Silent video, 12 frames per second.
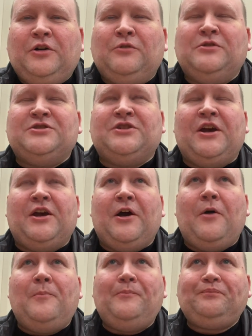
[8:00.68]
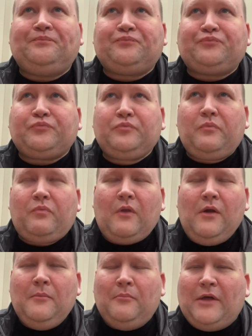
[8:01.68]
It was a
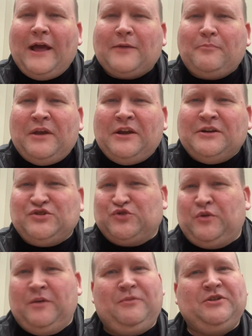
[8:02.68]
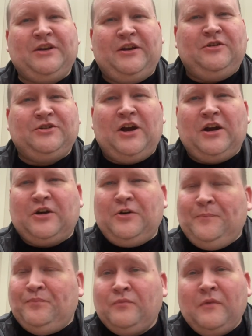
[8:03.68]
black bean and sweet potato taco.
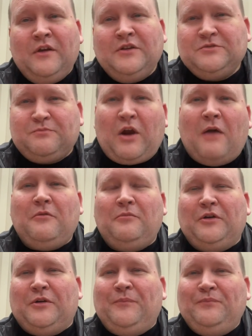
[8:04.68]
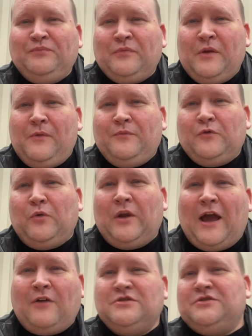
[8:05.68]
Probably when
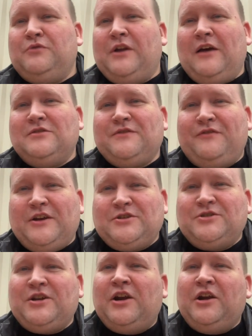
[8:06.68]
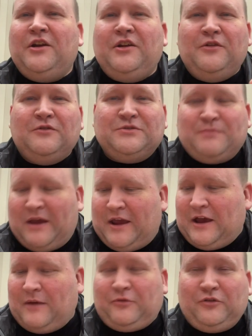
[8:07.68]
I was a vegetarian, it was my
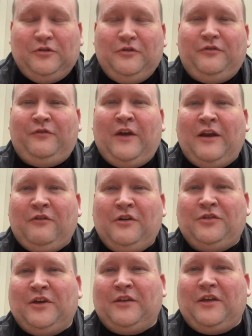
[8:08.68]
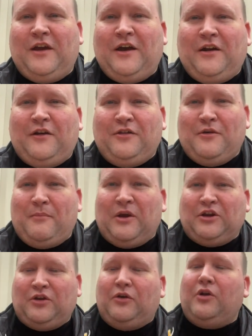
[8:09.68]
absolute favorite thing they had on the
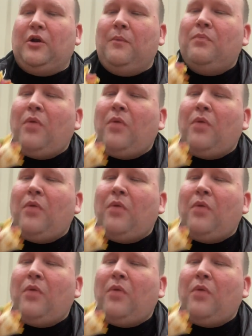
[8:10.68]
menu here.